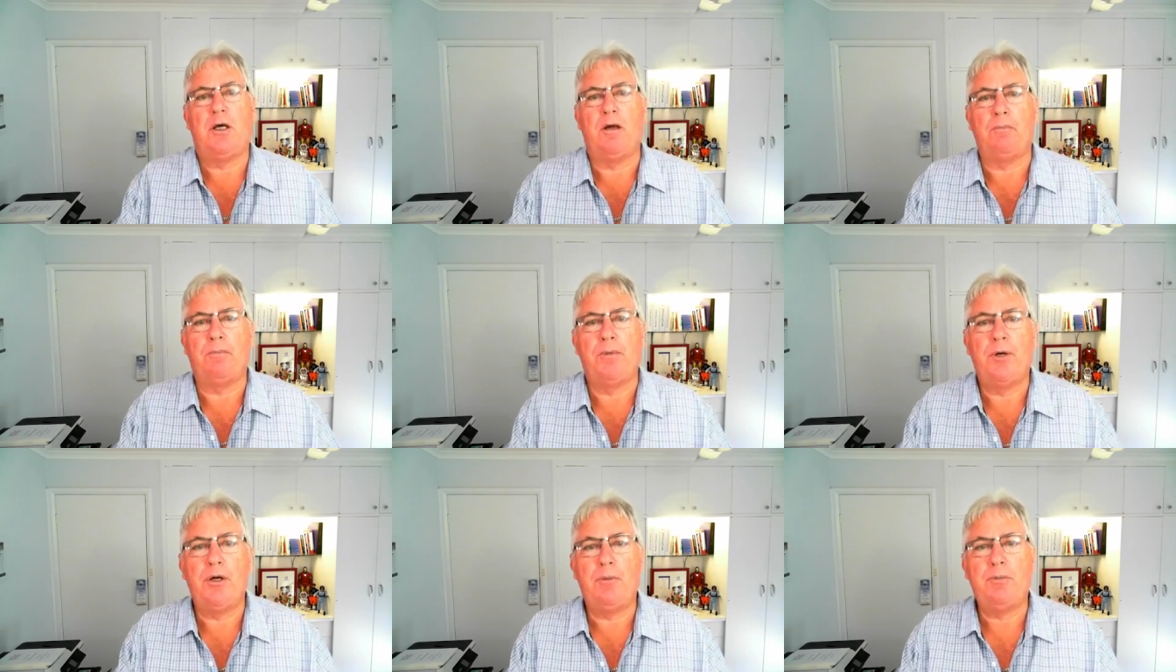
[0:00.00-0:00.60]
and
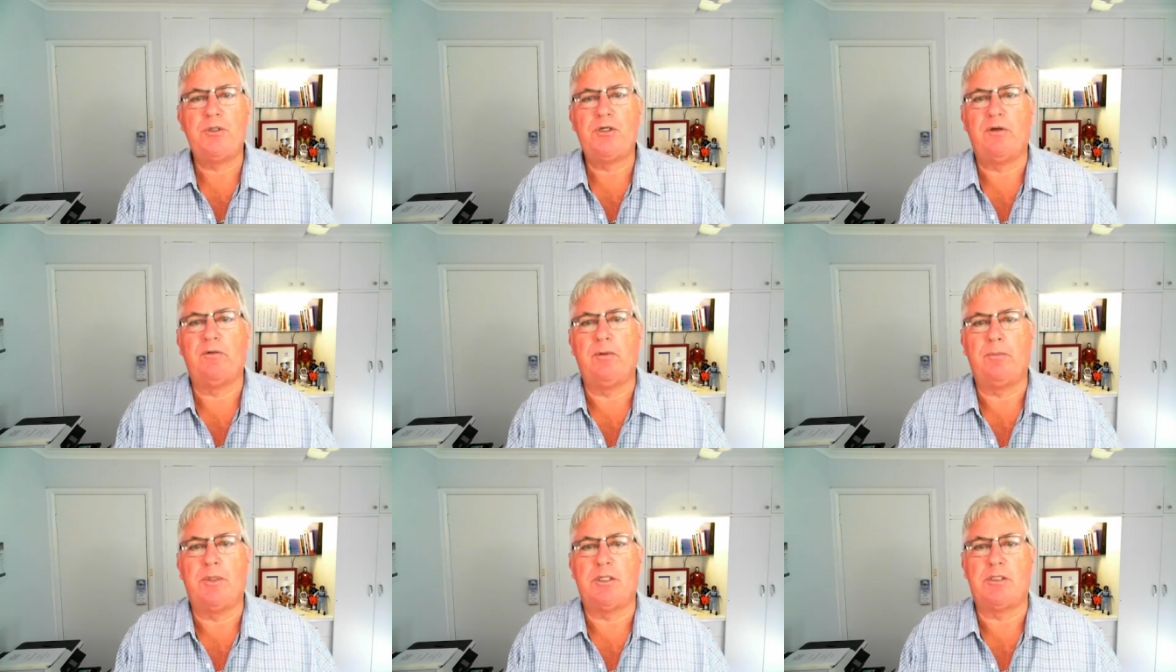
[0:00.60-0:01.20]
purpose of
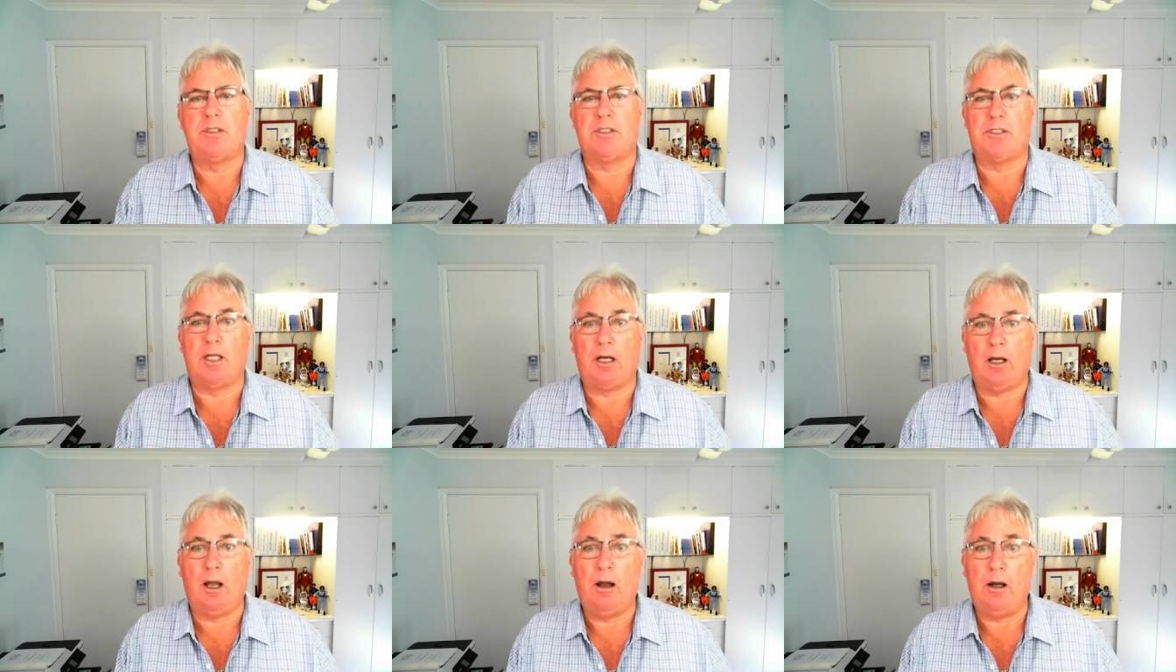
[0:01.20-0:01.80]
the business
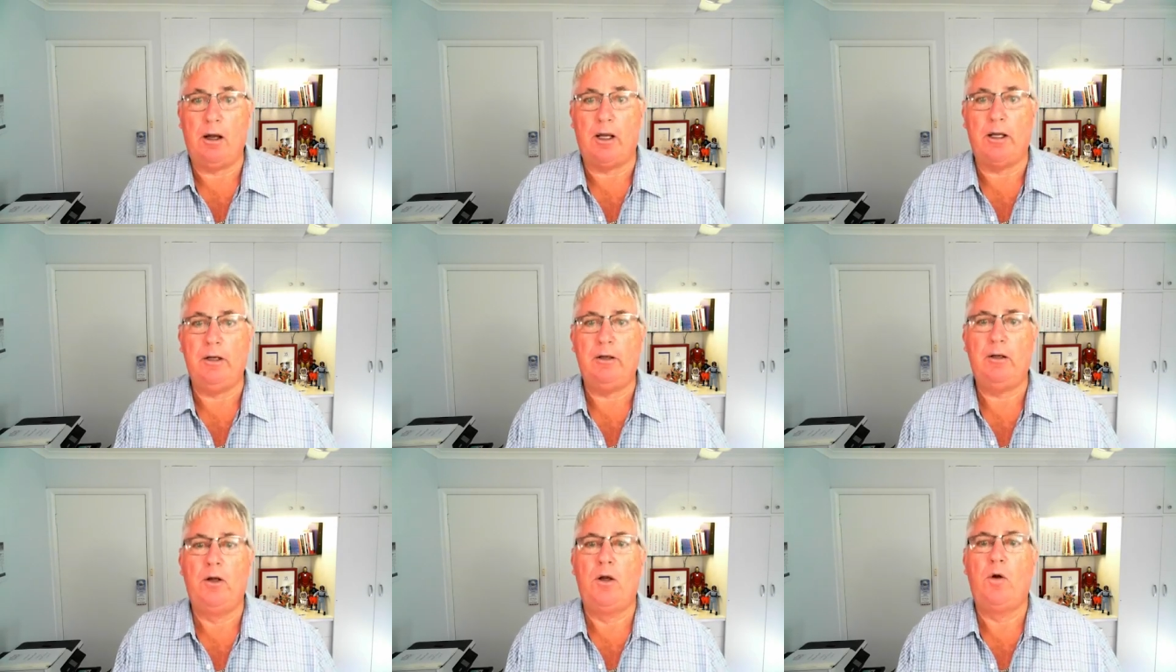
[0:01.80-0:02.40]

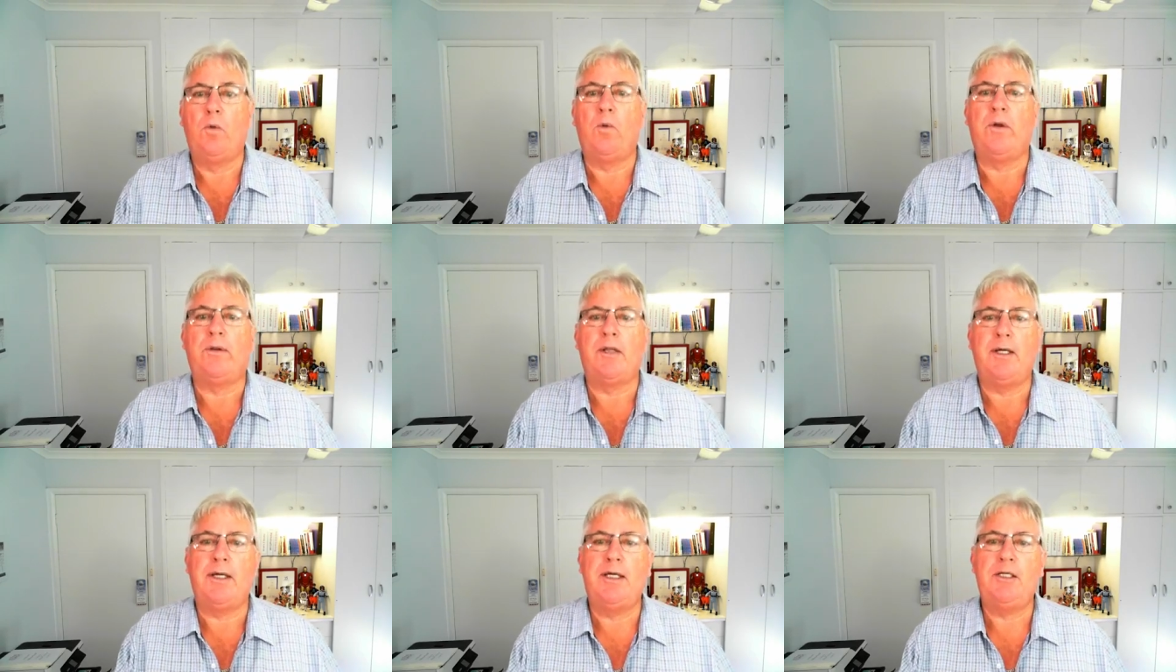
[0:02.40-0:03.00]
aligned
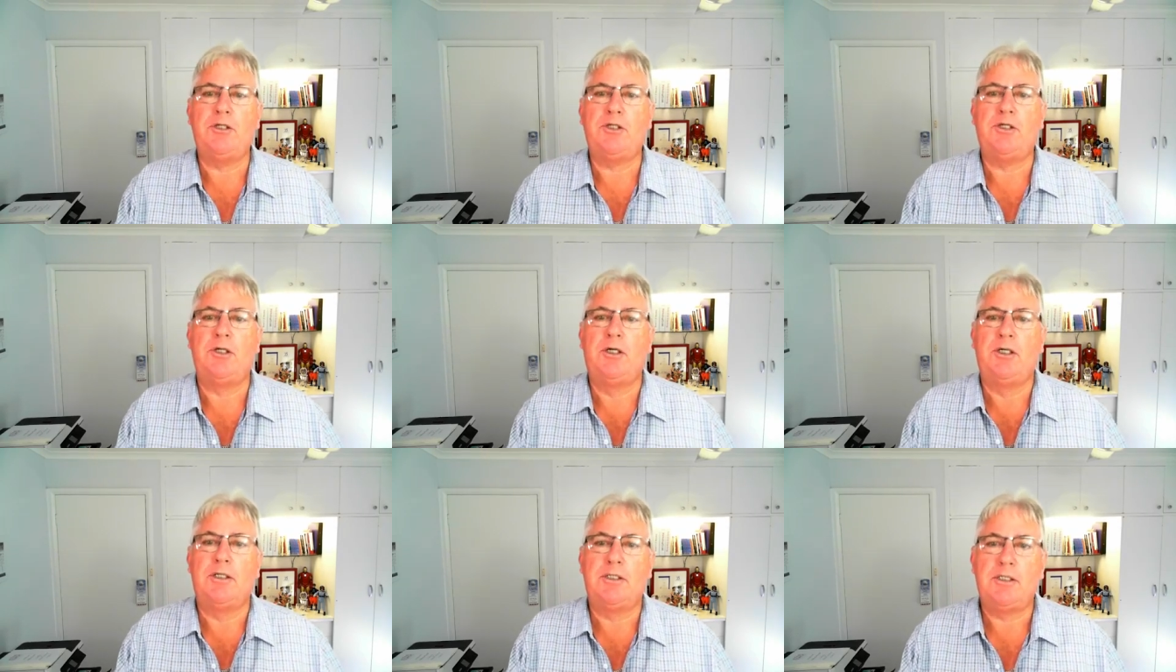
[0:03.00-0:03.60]
with each
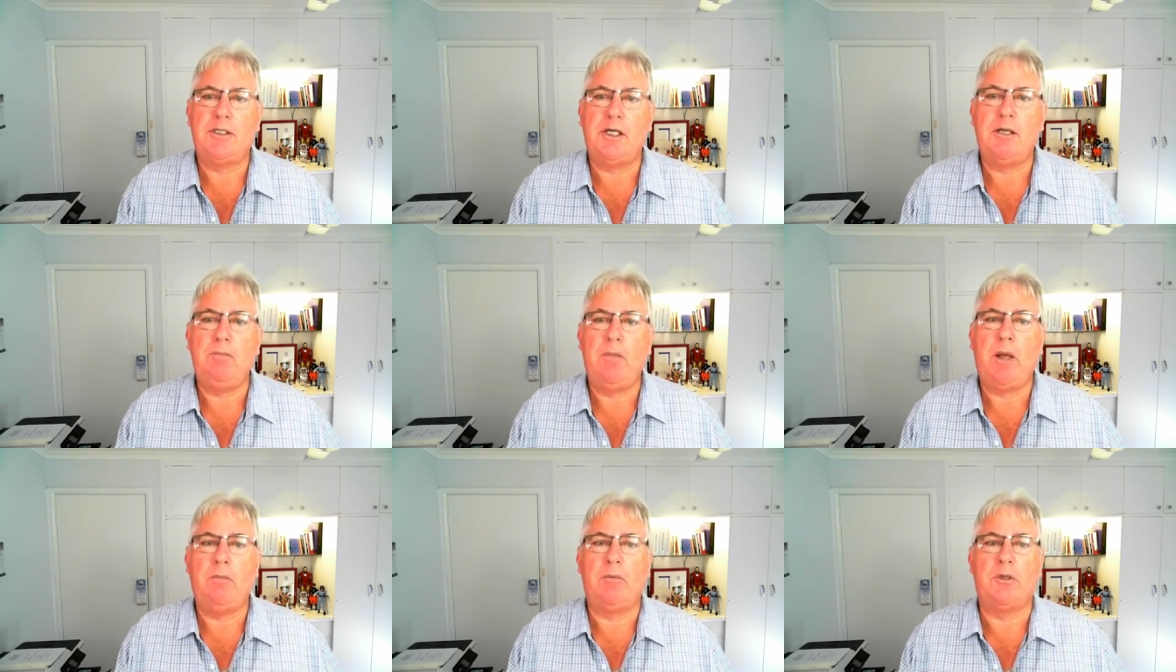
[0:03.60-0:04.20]
team
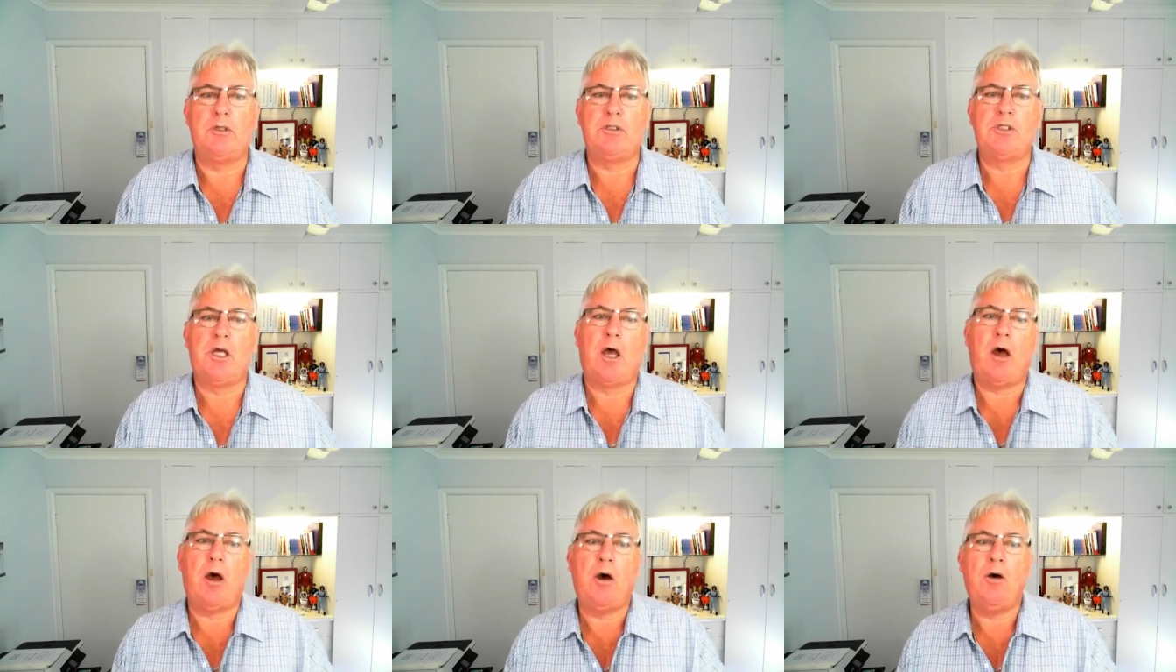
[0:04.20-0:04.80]
member's
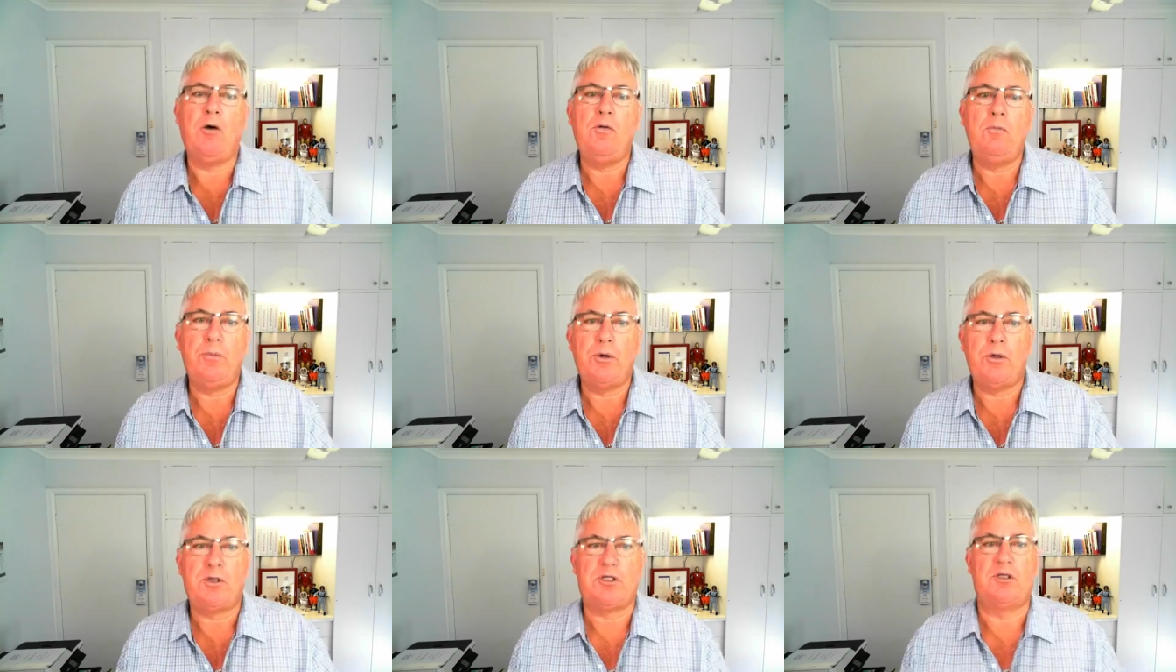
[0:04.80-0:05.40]
own
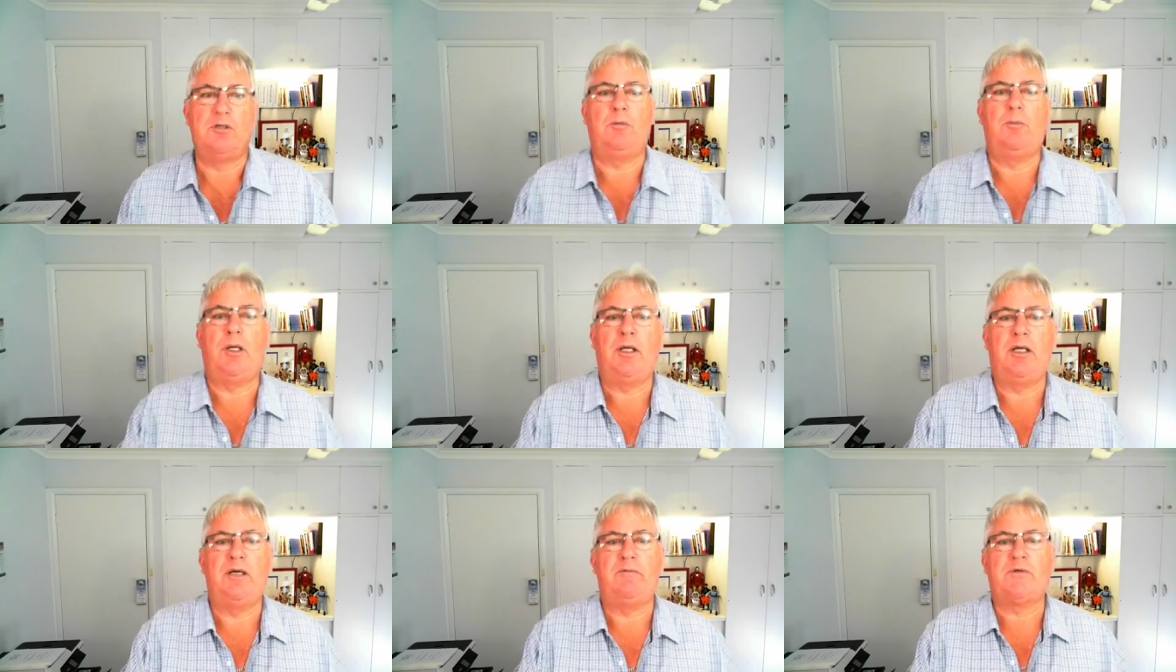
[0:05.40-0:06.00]
personal
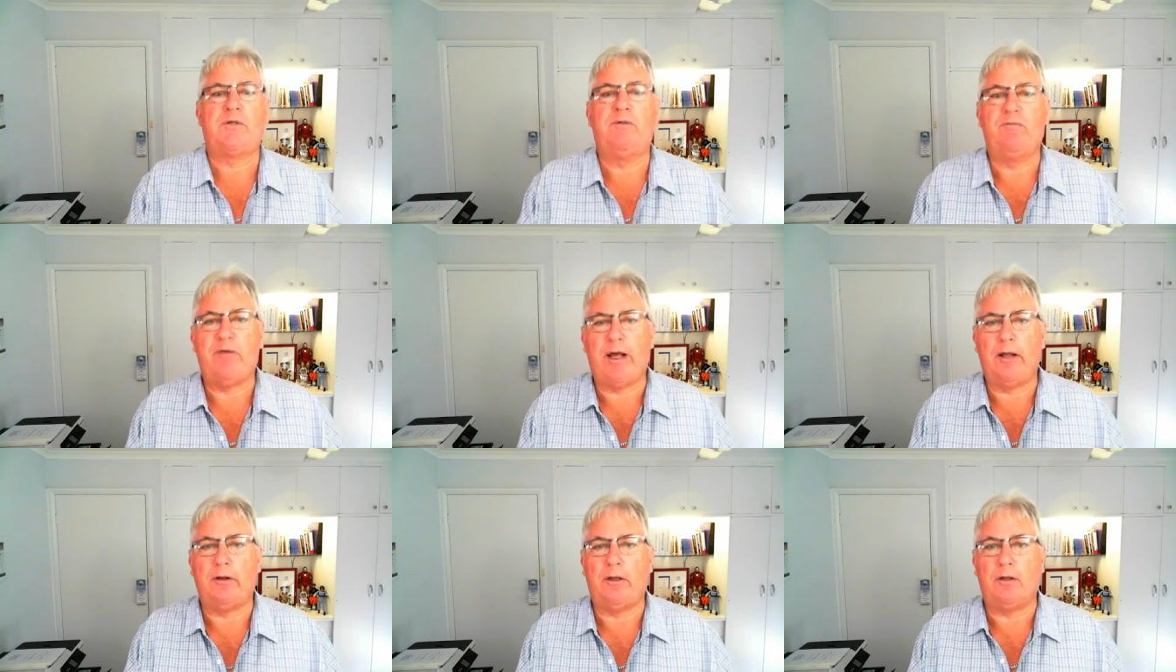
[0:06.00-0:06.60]
beliefs and
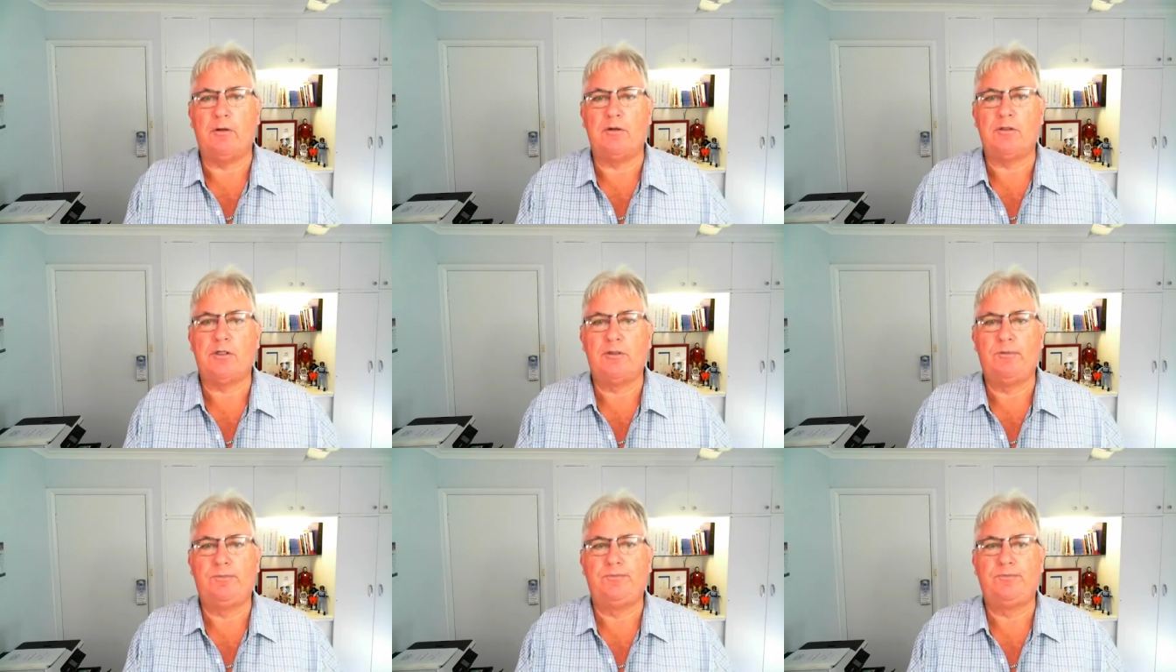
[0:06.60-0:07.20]
values?